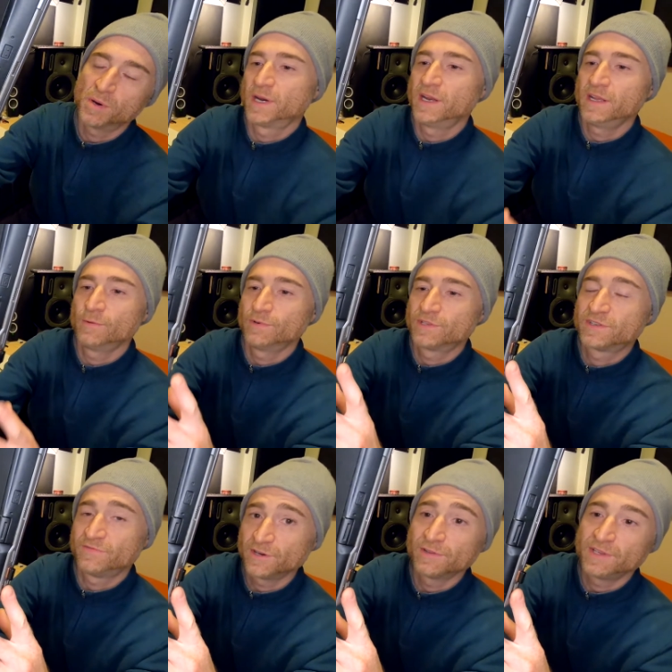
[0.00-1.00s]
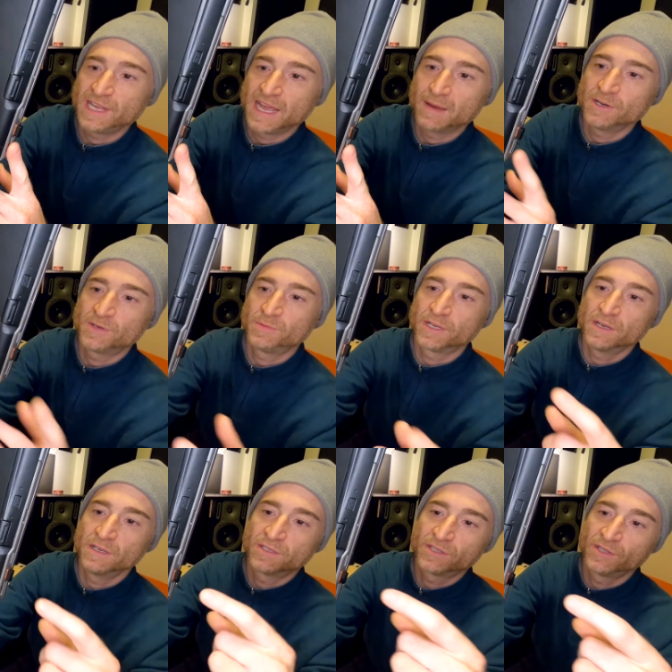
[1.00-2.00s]
but it was severely damaged
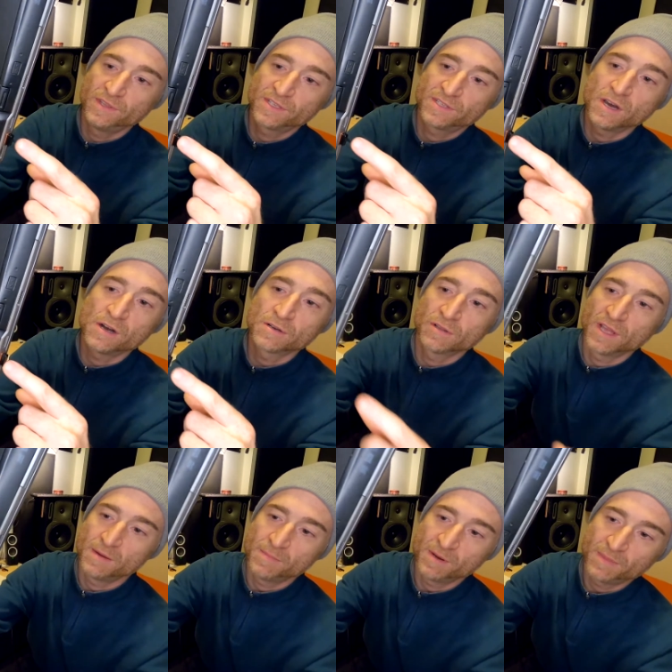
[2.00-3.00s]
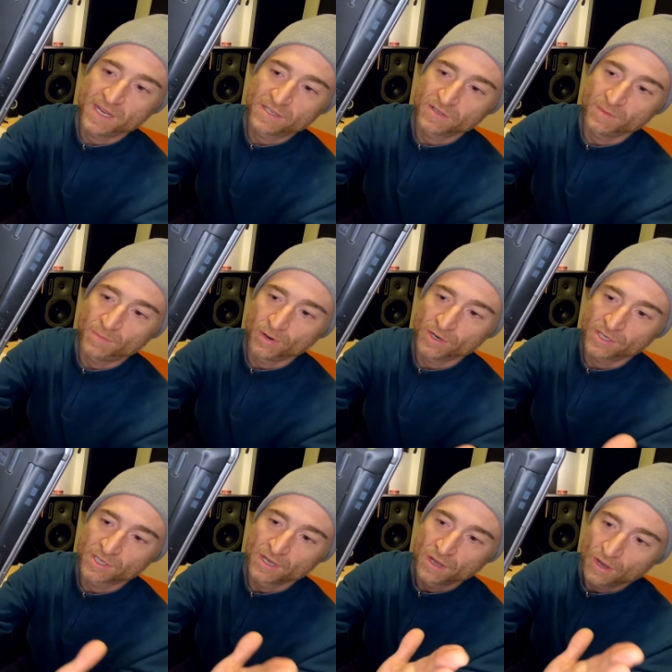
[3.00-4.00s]
because this dongle had been basically
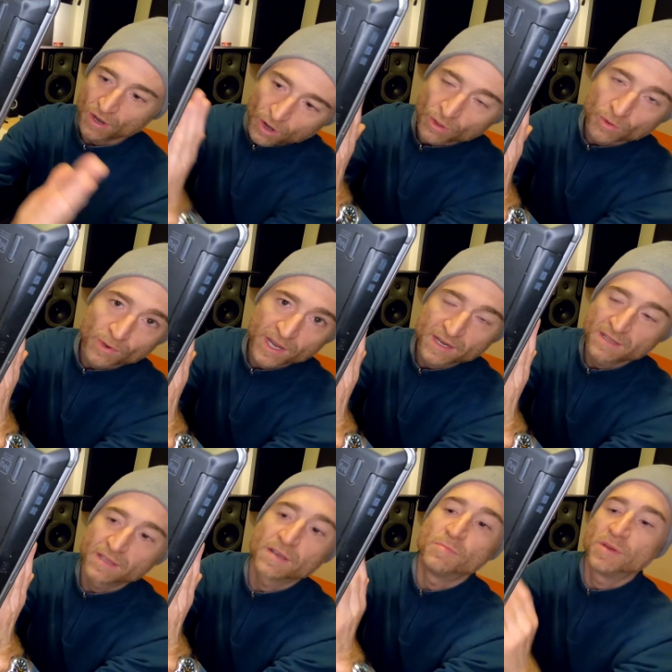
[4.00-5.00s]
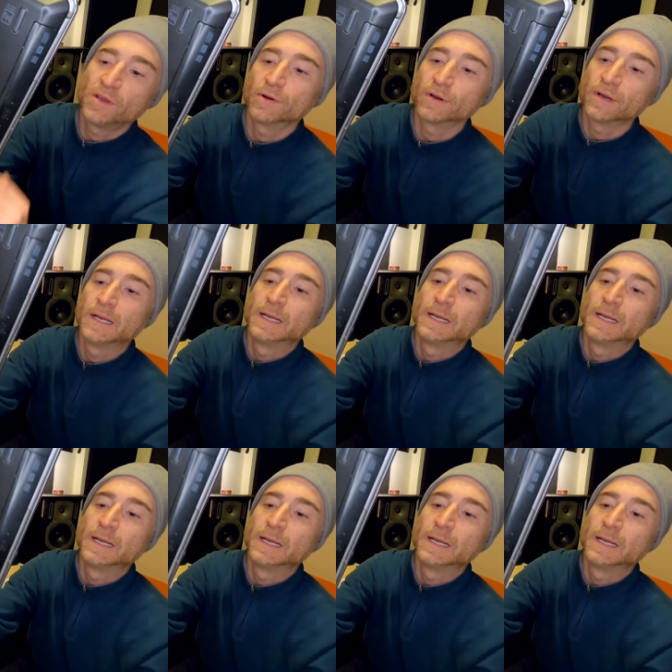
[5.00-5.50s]
pushed all the way into the computer.